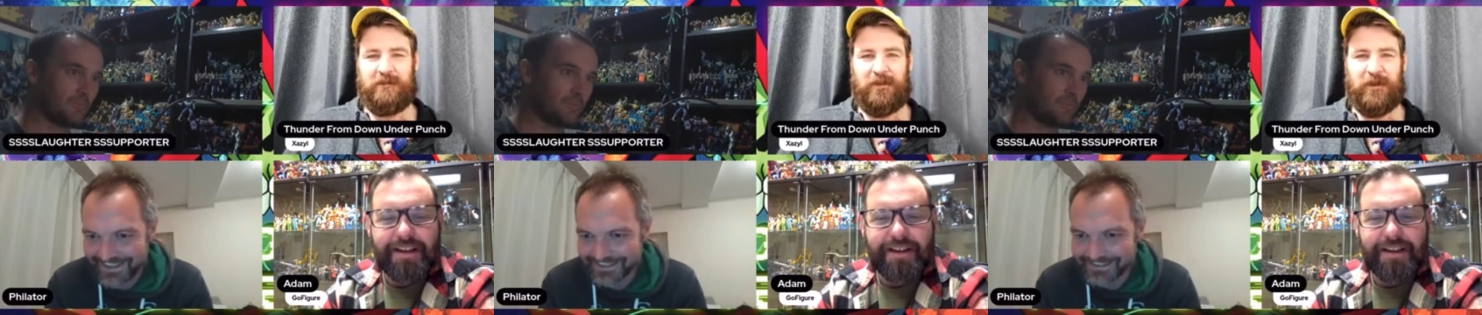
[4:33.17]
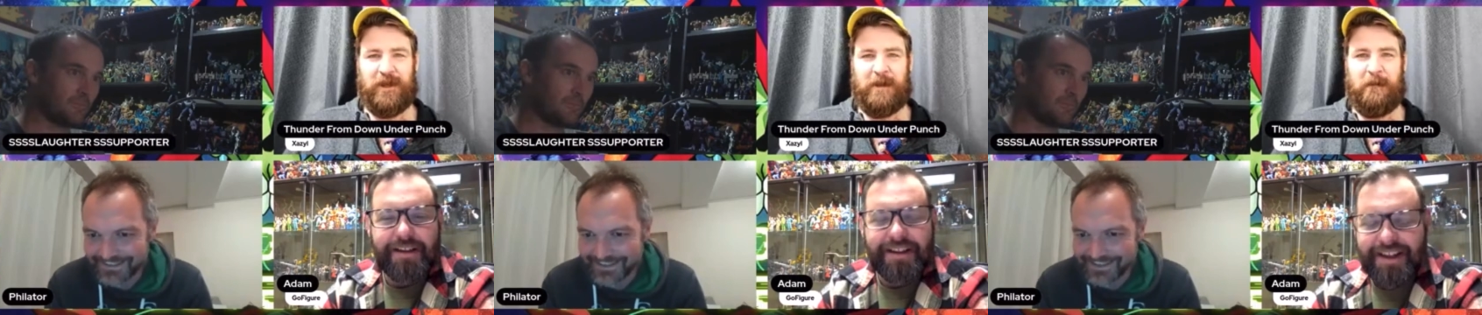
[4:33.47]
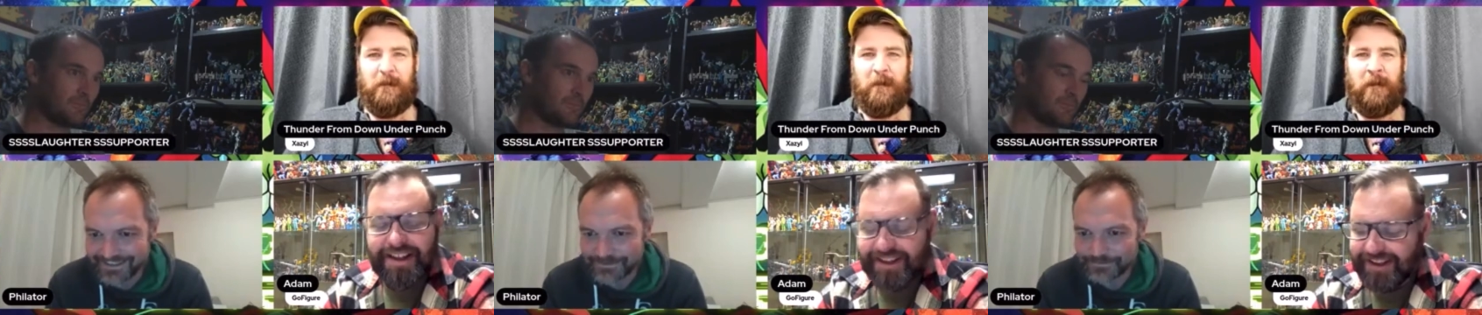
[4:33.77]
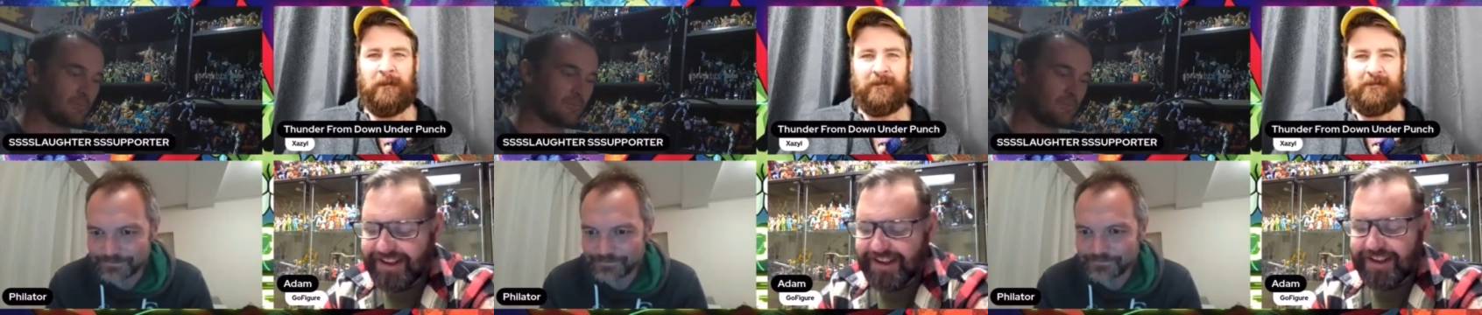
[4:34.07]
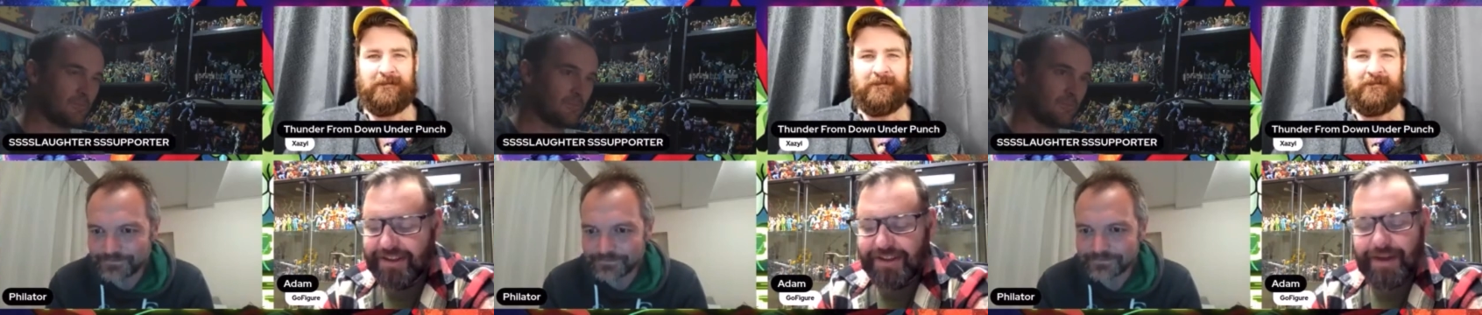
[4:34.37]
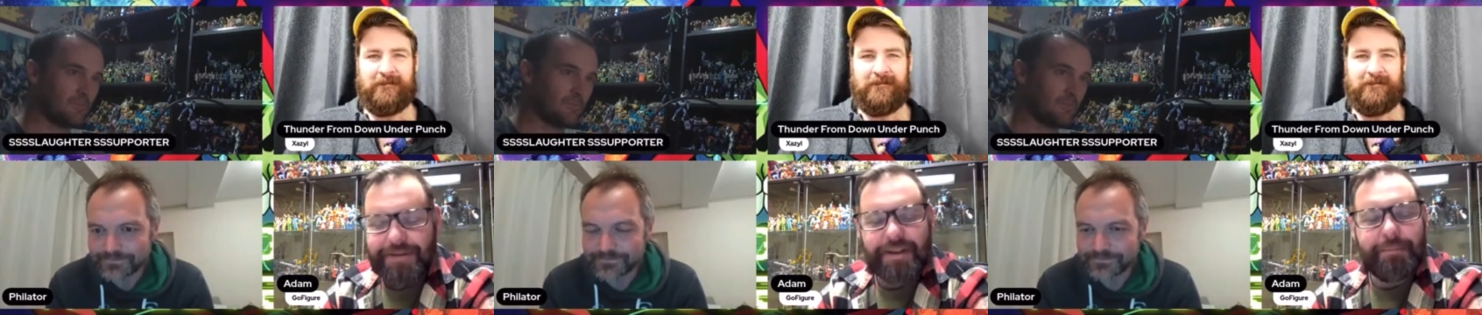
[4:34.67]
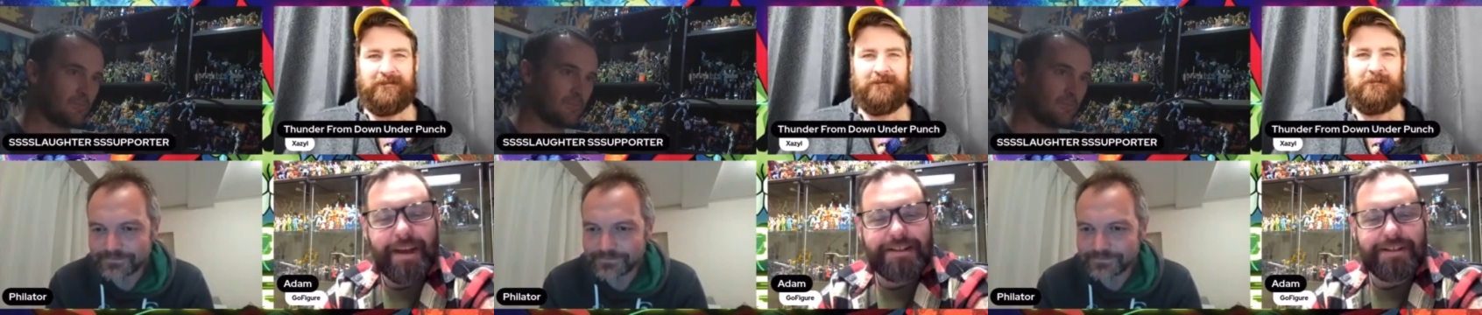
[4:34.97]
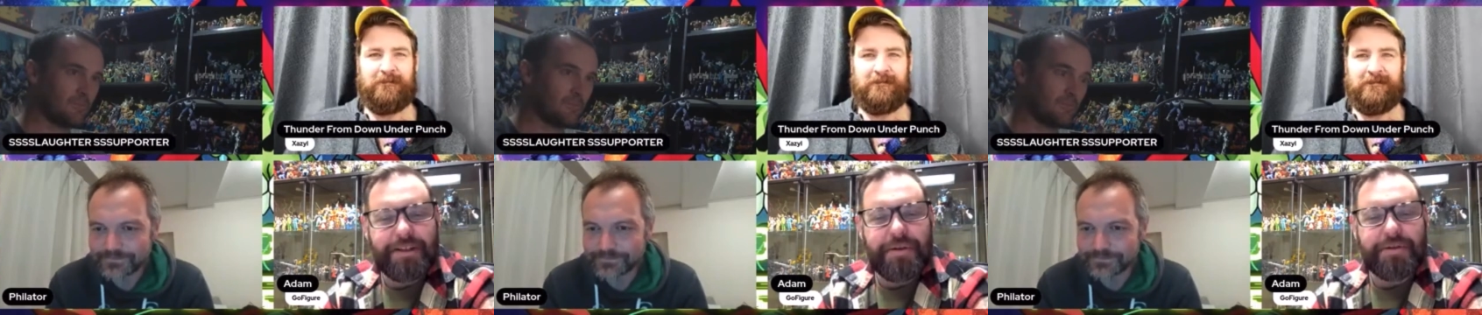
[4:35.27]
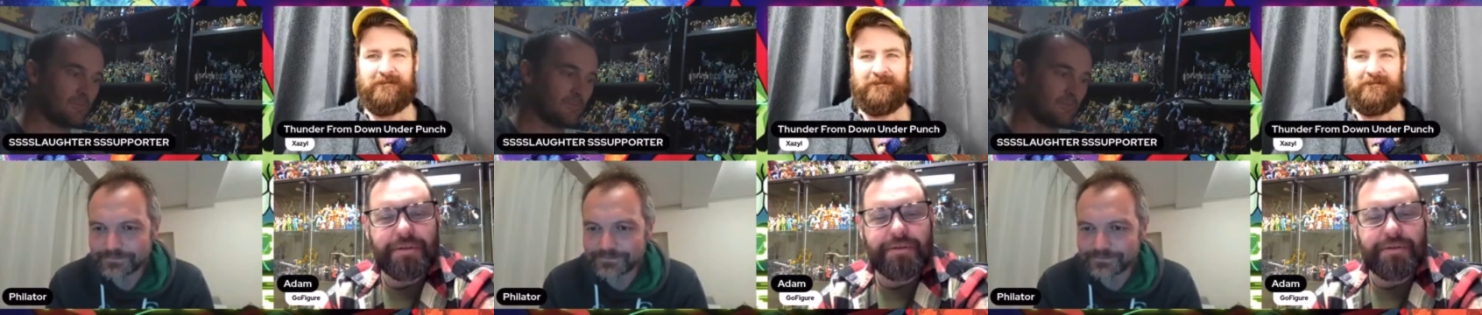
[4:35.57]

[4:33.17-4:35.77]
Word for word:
Speaker 1: Outstanding.
Speaker 2: That was the best use